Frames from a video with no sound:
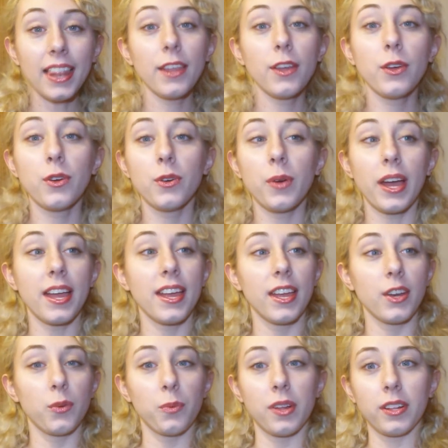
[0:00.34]
Hello
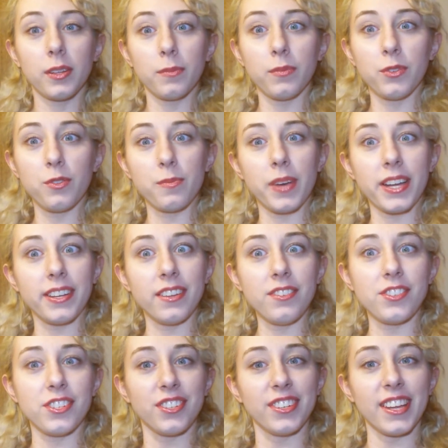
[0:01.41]
and welcome to my
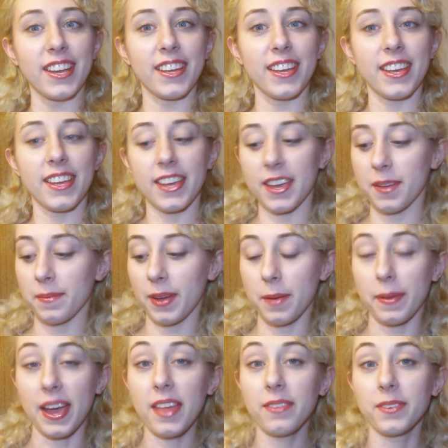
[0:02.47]
dungeon, aka my
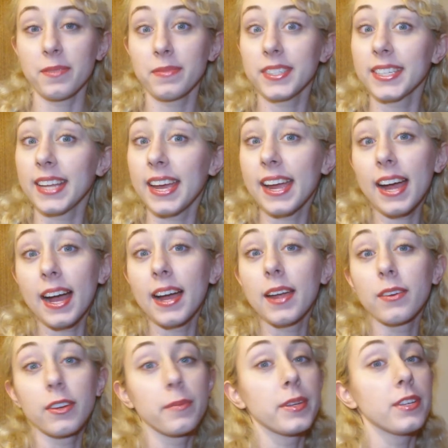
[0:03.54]
bathroom. Today I
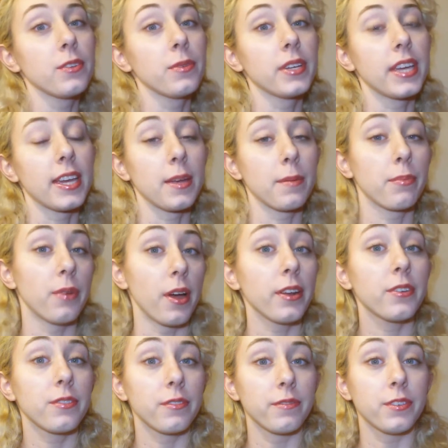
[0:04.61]
am going to be doing a
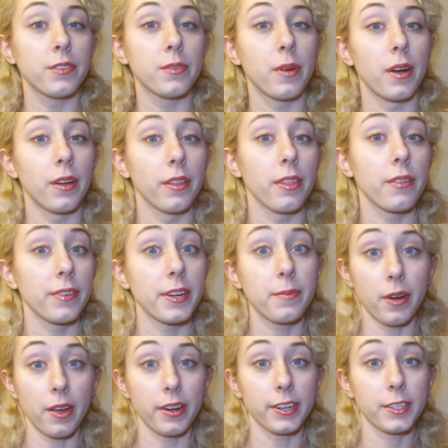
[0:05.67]
product review on 3
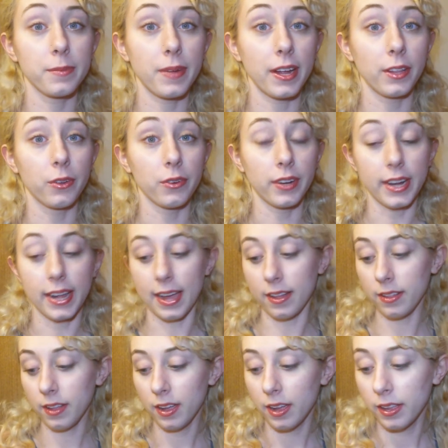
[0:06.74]
products by
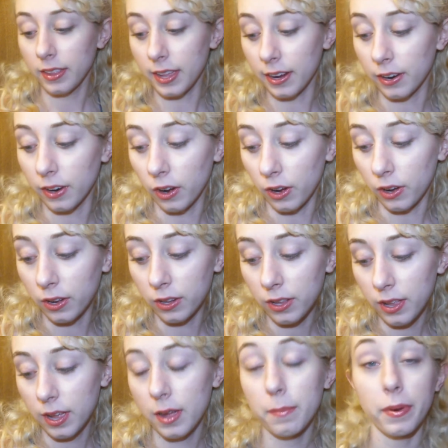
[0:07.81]
L'Oreal. They are
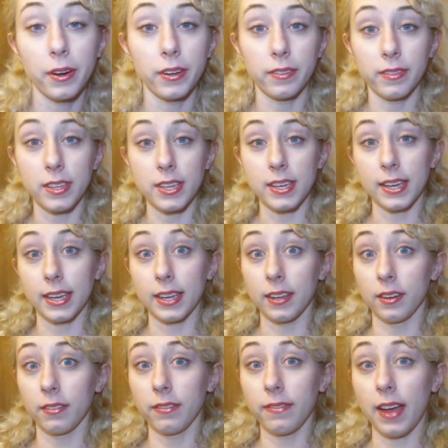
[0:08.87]
all part of the
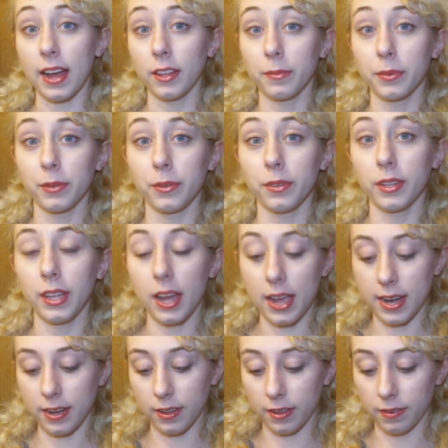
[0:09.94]
Infallible
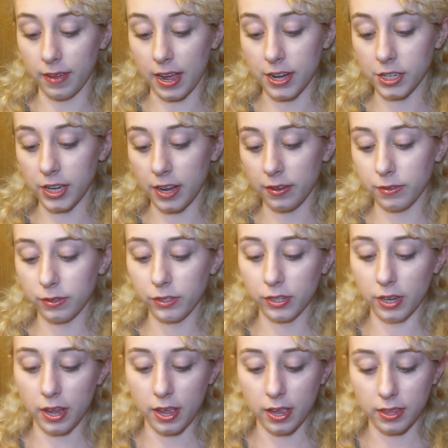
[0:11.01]
line of eyeshadows.
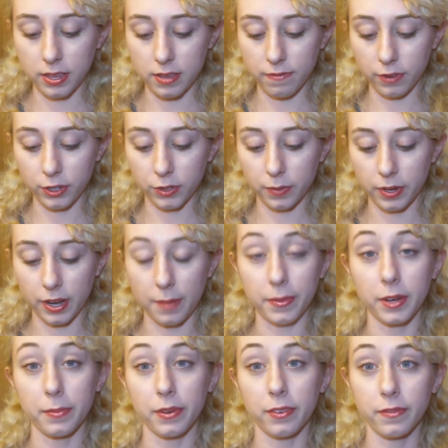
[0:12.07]
The first one I'm going
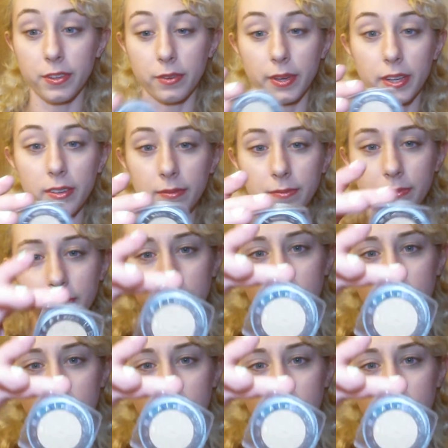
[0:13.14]
to be reviewing